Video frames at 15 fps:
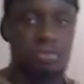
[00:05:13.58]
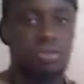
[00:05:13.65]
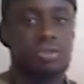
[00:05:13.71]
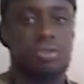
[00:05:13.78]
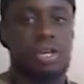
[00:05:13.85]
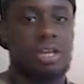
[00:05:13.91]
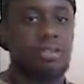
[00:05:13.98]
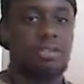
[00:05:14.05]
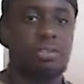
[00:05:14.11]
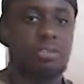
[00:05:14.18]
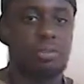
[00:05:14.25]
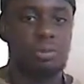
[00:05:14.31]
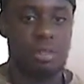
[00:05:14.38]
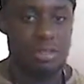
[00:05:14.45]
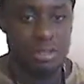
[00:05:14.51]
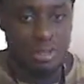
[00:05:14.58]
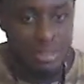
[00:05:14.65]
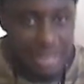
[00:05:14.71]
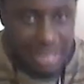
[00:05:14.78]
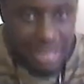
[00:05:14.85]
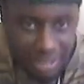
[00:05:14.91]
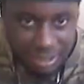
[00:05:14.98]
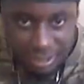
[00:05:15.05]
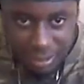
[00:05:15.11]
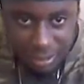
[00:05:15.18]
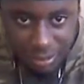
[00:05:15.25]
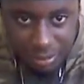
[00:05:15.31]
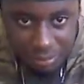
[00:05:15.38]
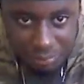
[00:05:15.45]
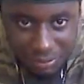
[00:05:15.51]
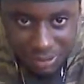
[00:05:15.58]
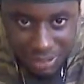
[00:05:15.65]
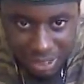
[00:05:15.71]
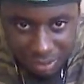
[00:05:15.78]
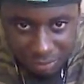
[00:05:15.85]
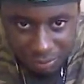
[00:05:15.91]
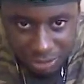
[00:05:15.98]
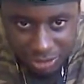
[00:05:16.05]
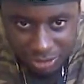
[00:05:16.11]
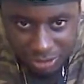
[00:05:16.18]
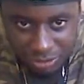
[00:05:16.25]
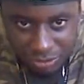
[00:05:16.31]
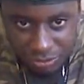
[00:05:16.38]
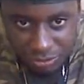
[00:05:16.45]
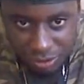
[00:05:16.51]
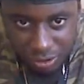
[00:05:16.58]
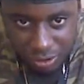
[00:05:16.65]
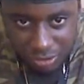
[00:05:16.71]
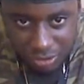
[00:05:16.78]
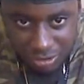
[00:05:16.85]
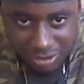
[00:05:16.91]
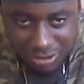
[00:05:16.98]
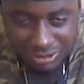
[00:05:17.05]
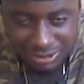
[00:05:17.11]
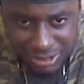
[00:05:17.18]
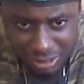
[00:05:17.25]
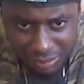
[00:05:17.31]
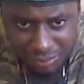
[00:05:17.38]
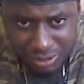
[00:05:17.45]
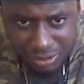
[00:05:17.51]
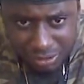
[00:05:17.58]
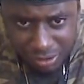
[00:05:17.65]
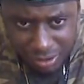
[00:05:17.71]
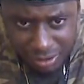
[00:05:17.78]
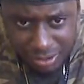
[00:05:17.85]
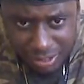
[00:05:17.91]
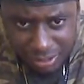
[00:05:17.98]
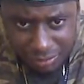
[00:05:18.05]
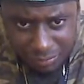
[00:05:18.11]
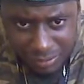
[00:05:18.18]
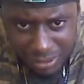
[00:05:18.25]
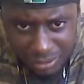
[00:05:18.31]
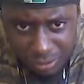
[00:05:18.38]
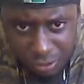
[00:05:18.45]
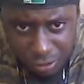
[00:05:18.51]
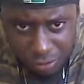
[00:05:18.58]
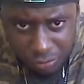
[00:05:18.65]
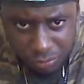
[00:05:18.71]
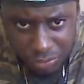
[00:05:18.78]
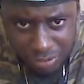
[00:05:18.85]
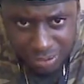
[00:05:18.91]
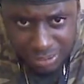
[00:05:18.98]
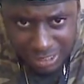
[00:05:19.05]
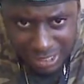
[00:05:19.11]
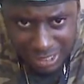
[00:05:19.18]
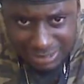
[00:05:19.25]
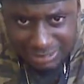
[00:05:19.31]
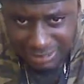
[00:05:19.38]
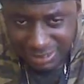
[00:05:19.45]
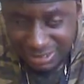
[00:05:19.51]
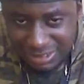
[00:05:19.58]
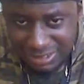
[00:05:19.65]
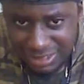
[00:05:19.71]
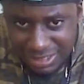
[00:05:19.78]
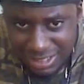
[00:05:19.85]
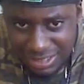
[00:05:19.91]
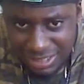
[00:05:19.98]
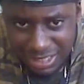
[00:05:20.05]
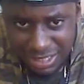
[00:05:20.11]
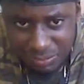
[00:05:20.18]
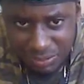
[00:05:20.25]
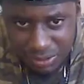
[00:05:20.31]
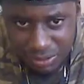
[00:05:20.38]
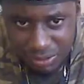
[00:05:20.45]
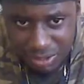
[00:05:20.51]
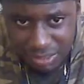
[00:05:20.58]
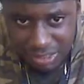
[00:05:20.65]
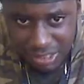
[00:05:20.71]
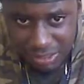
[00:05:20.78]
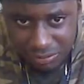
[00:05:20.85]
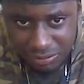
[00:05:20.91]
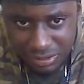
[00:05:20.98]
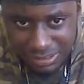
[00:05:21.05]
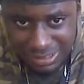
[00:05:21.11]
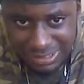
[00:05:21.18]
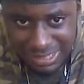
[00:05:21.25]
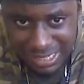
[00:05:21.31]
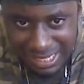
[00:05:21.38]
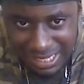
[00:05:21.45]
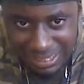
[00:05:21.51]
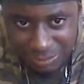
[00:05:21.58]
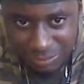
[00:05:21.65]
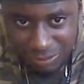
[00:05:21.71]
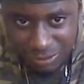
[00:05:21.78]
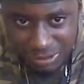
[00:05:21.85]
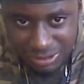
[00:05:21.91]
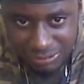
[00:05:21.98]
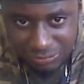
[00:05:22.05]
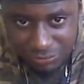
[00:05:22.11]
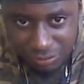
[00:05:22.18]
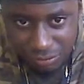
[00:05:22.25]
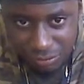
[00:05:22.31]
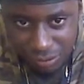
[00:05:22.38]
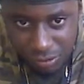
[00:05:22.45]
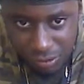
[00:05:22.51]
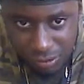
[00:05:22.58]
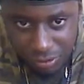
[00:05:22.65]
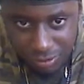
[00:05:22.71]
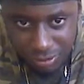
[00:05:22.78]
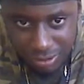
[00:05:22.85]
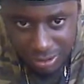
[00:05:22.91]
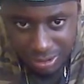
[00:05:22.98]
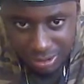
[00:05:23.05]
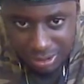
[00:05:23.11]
usually, I usually wear this hat, but now I'm wearing this as honor. This NBA lockout, man. Hardwood Classic. The NBA lockout needs to end once and for all.